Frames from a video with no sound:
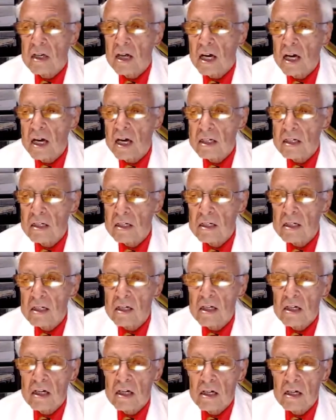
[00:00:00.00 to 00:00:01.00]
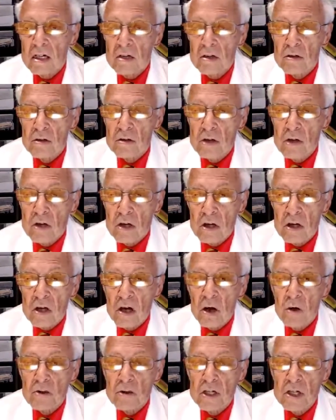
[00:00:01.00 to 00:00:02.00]
and you're
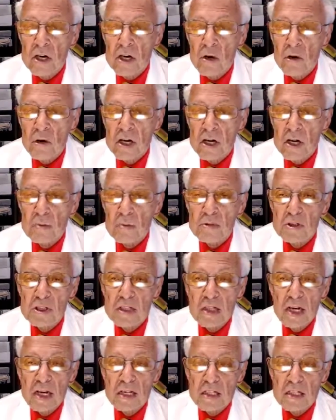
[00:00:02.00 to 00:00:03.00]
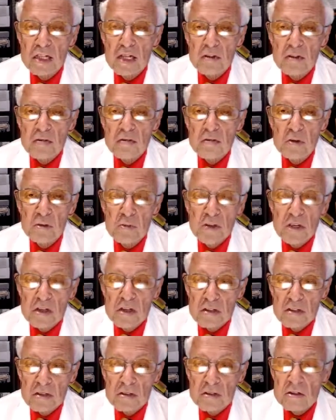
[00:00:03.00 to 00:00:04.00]
only going up slightly after
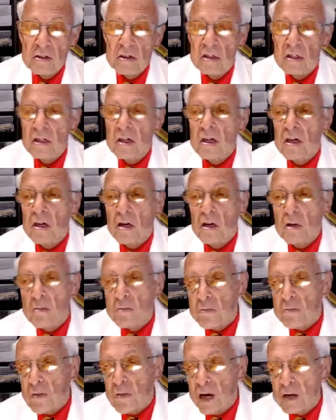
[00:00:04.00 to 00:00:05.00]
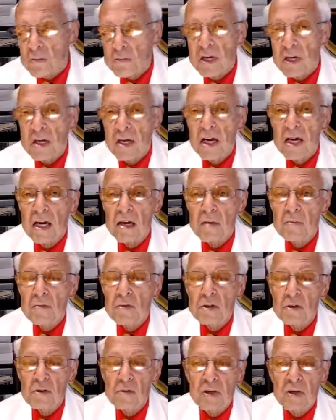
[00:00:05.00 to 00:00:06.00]
meals, might be able
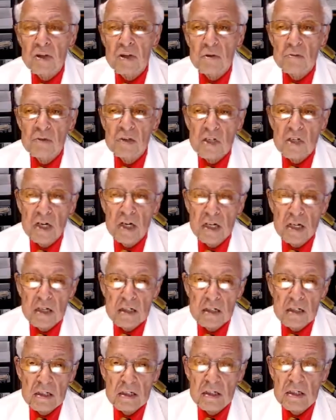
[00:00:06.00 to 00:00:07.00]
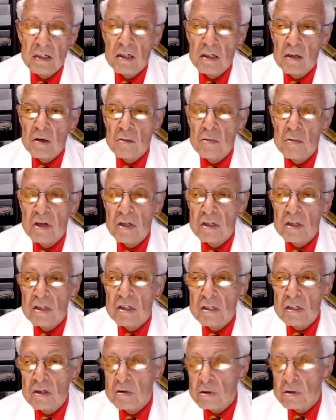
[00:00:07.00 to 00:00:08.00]
to treat it with diet.
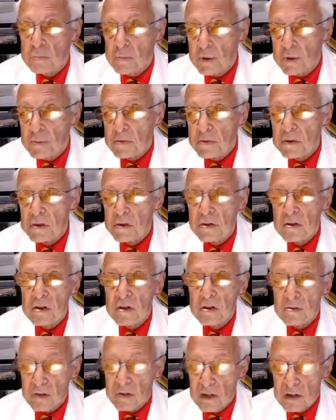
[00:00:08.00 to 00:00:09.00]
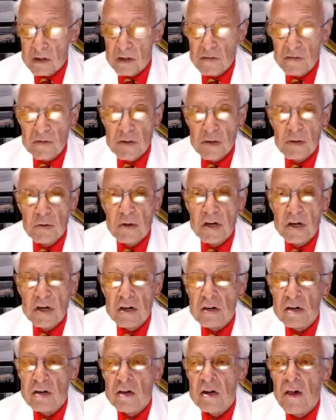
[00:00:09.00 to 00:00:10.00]
But those people are relatively
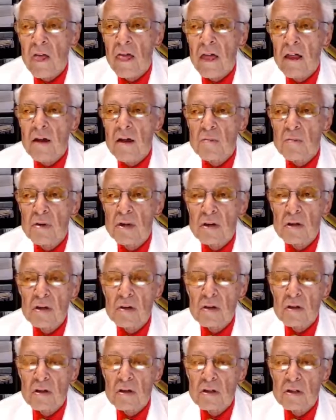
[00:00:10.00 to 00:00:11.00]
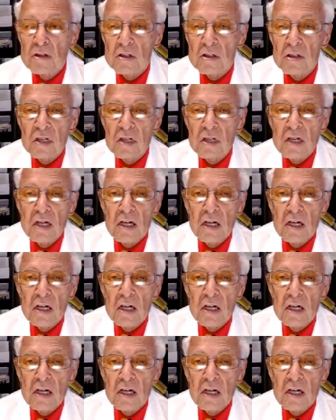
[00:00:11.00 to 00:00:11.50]
rare because